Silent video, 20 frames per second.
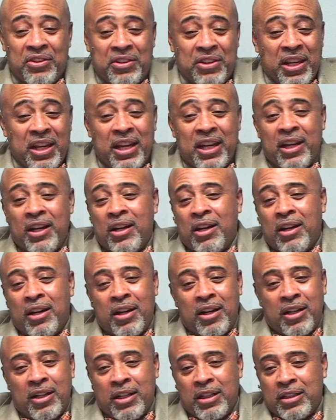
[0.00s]
there
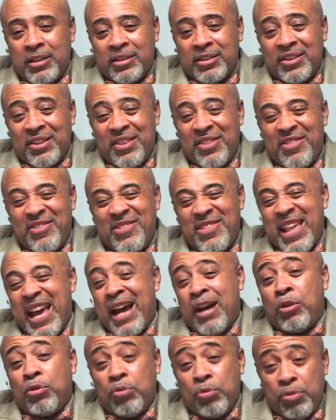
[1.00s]
are
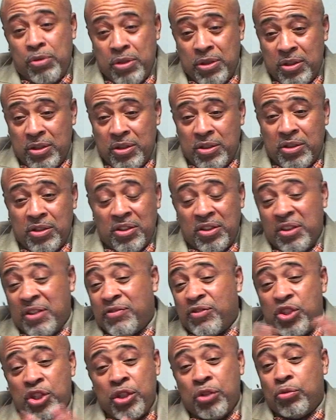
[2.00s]
thousands
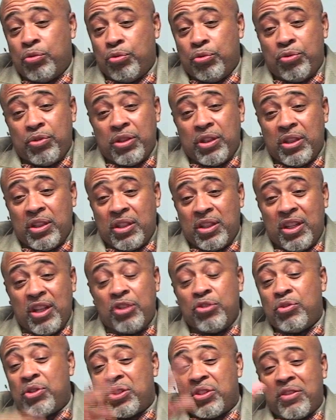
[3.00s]
of children,
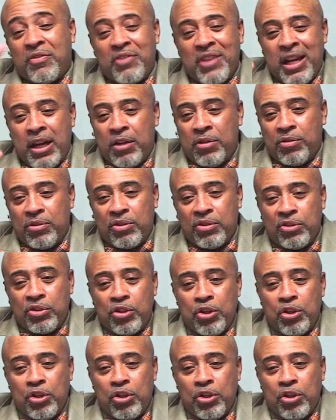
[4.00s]
hundreds of thousands